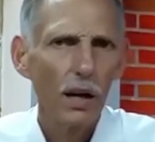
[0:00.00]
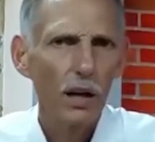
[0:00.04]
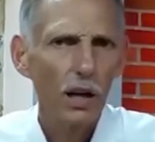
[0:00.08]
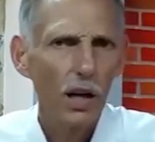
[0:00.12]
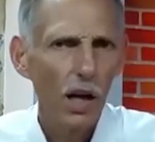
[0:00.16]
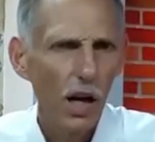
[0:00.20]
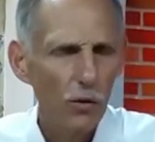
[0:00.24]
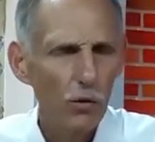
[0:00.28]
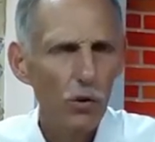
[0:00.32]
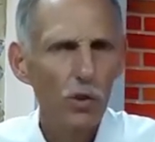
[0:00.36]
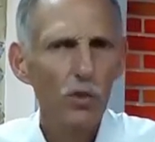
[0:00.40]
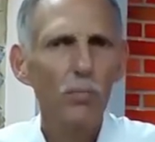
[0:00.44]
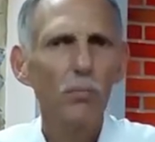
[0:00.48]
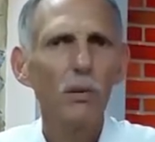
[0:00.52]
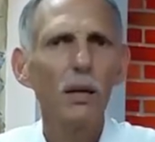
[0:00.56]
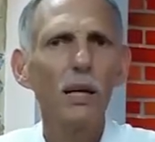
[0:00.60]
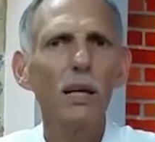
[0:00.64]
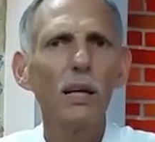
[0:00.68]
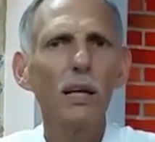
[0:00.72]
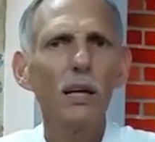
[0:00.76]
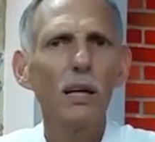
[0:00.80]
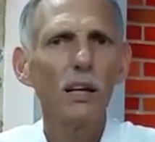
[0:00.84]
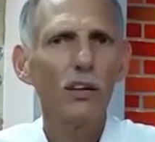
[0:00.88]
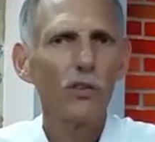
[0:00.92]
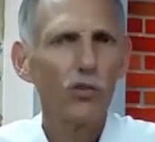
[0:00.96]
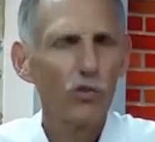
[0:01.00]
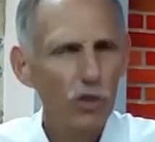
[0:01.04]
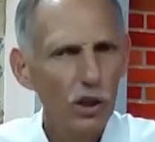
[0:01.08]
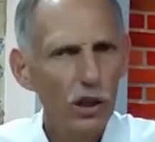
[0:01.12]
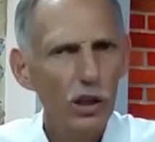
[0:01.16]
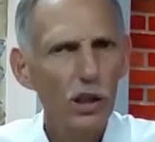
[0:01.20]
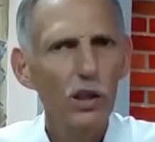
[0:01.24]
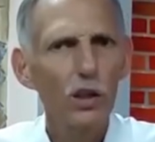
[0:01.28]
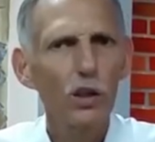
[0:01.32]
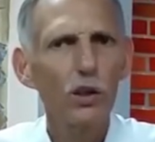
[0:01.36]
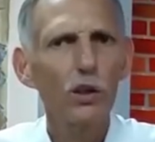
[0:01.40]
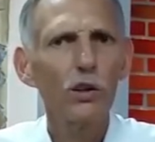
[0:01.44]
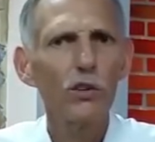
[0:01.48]
congressmen,
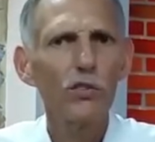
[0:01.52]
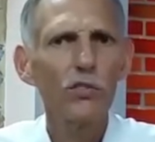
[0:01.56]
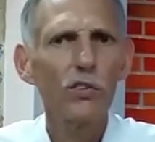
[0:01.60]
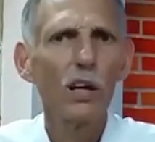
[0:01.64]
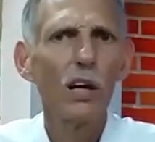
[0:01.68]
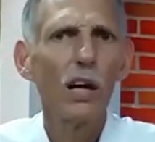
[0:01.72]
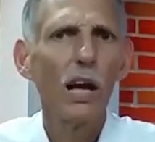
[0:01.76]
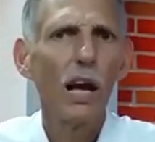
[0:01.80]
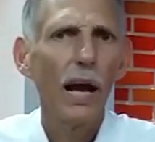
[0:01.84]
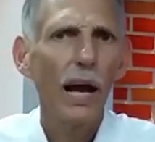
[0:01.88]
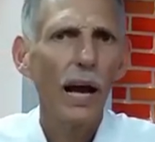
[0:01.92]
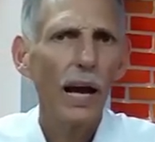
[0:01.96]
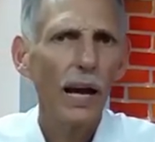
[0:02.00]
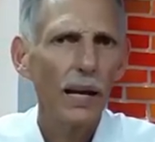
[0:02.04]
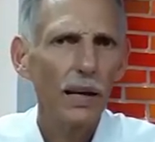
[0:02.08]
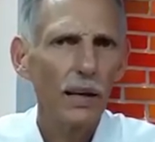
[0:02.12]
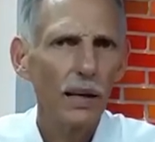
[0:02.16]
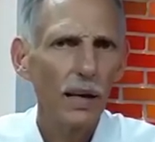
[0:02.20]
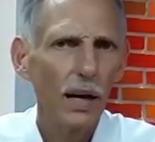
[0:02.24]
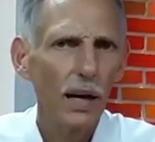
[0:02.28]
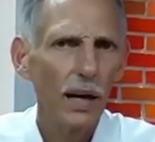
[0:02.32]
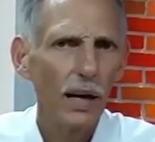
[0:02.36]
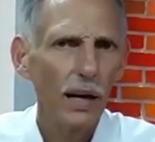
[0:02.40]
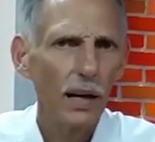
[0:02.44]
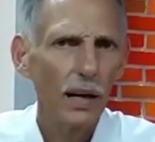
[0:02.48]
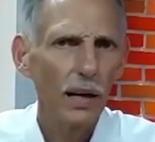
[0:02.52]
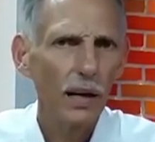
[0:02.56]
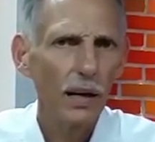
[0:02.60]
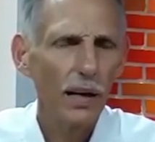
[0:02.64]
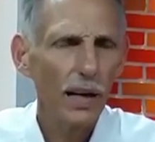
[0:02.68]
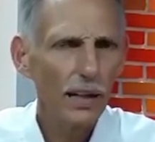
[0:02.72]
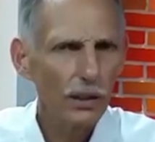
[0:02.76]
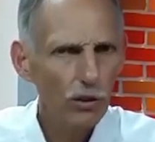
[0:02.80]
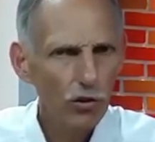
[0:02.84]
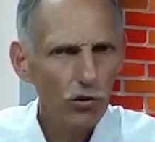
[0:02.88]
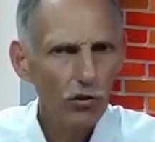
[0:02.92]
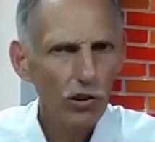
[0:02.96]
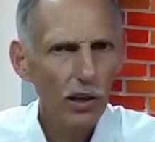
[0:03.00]
senators, and
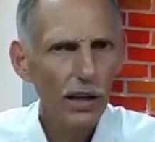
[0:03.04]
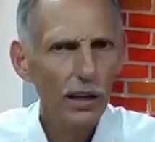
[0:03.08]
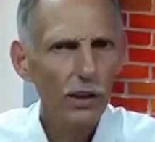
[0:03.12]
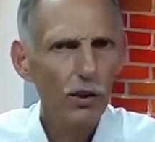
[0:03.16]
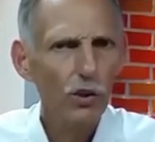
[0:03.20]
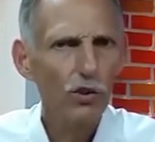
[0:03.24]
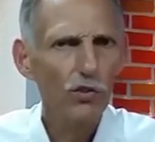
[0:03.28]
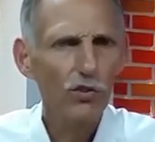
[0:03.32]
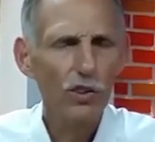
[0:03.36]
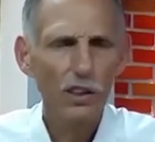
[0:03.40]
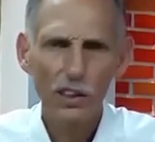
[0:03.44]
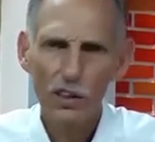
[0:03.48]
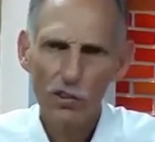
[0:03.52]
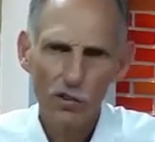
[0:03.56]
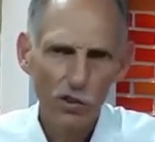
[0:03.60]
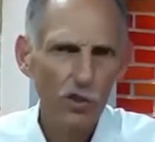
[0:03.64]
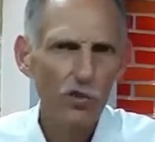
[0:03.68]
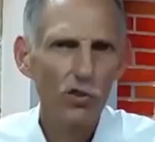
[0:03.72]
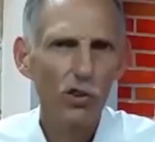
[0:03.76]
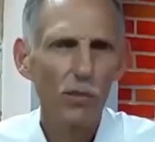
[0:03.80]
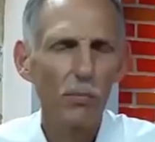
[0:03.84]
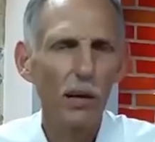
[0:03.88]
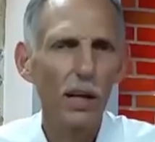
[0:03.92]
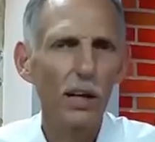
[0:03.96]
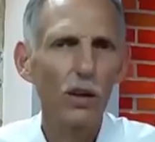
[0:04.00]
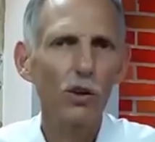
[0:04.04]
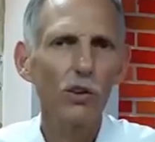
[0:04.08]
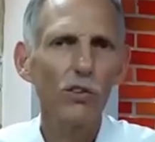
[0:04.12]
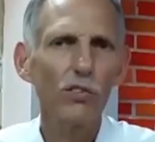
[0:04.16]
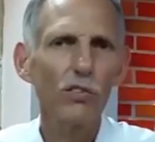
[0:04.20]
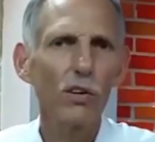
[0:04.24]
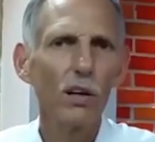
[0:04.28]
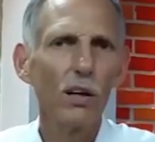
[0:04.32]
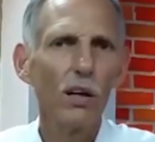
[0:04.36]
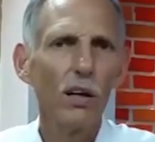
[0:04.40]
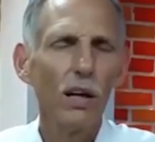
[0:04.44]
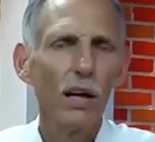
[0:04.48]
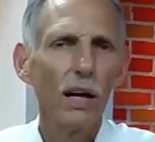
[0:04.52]
legislators and decision
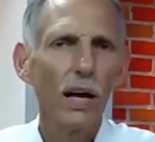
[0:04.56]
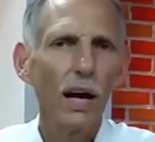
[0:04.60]
makers